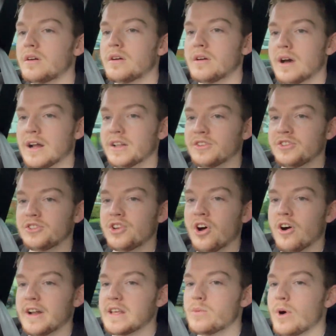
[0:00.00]
Had a
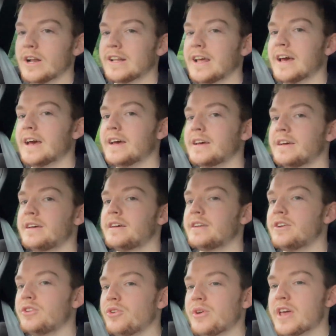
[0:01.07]
tiny one there.
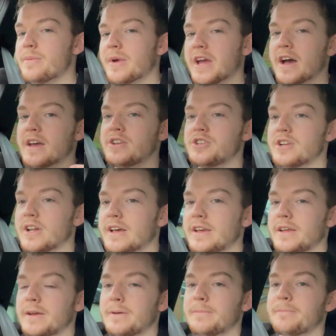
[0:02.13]
You do get them
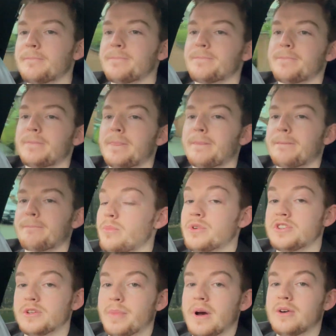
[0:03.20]
occasionally,
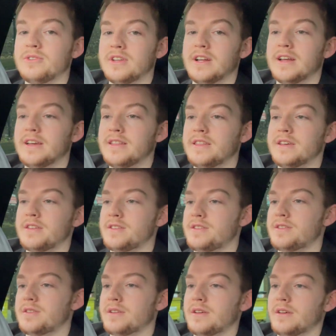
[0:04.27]
but supposedly
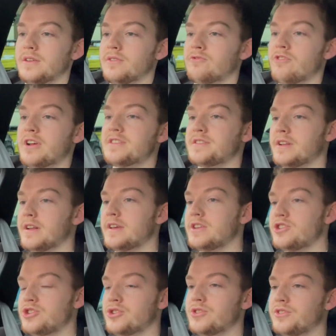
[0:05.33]
this Res
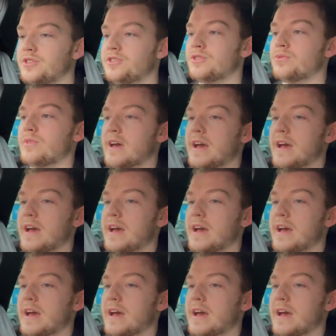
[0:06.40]
Delete should sort that